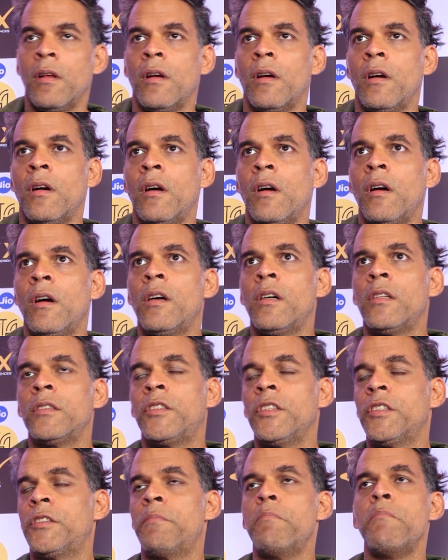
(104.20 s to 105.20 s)
kind
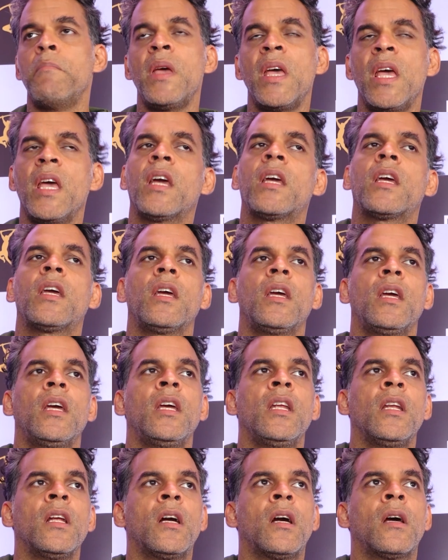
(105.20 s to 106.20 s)
of just make
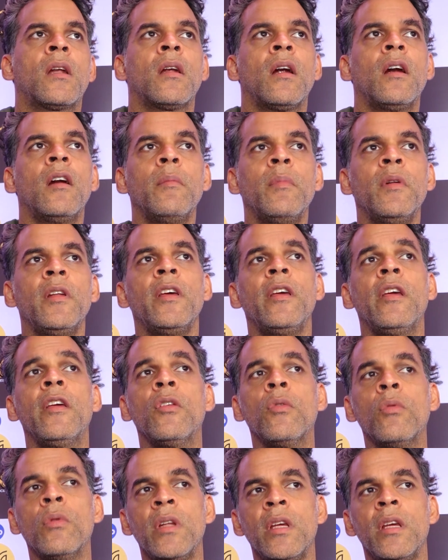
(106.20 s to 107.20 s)
incredibly
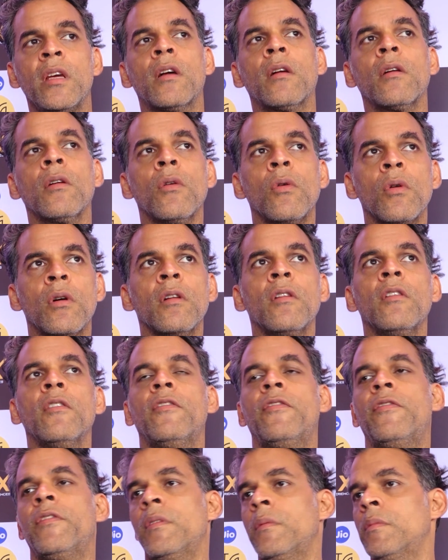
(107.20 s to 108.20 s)
unique local
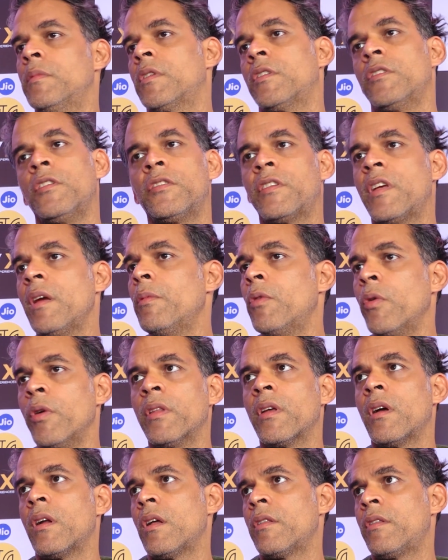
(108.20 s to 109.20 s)
films. Just keep
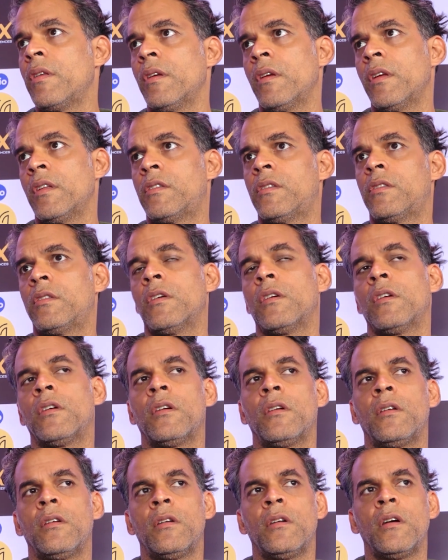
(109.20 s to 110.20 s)
doing that.
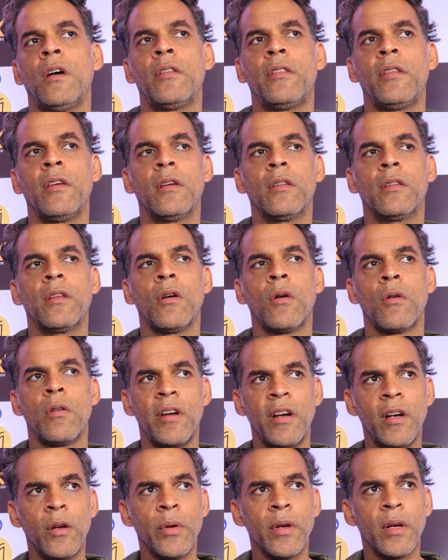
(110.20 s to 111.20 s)
I think they're
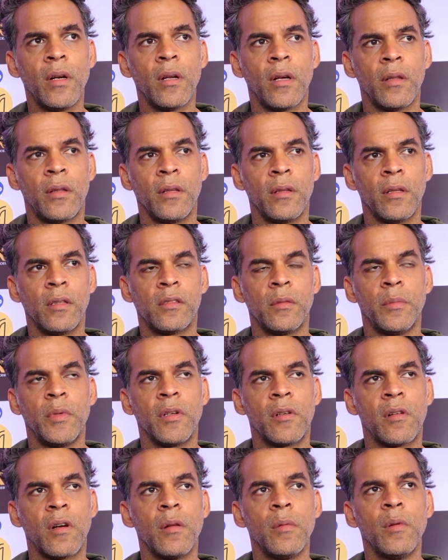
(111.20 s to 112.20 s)
already doing it. I think there's some
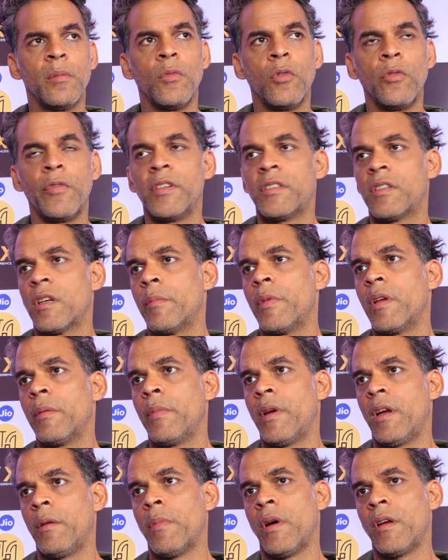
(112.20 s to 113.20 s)
incredible movies that are
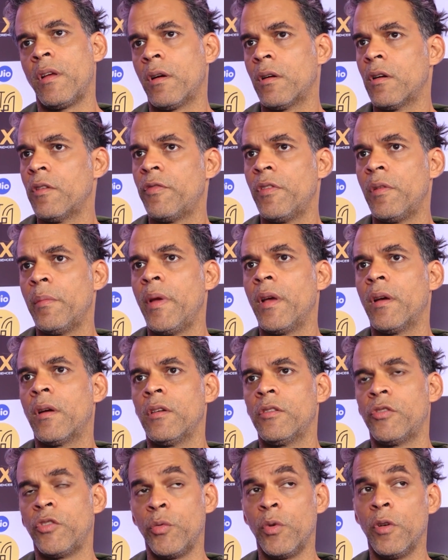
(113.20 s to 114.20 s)
being made by younger
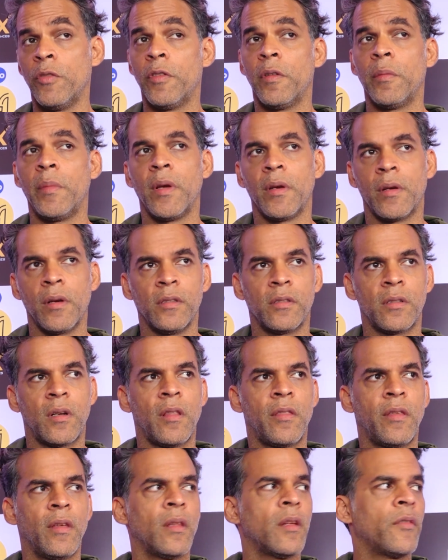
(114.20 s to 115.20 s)
filmmakers, newer filmmakers, and
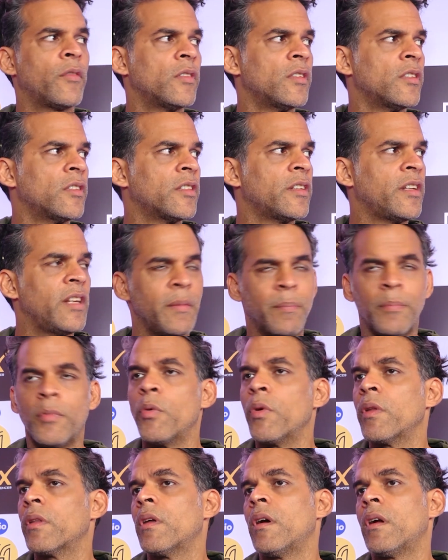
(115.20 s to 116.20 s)
I think that just keep
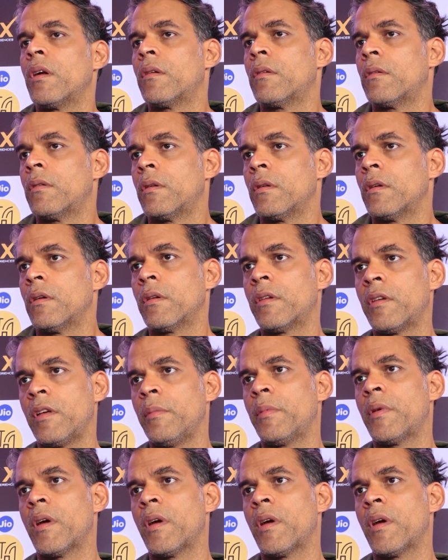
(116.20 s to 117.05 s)
doing that. Keep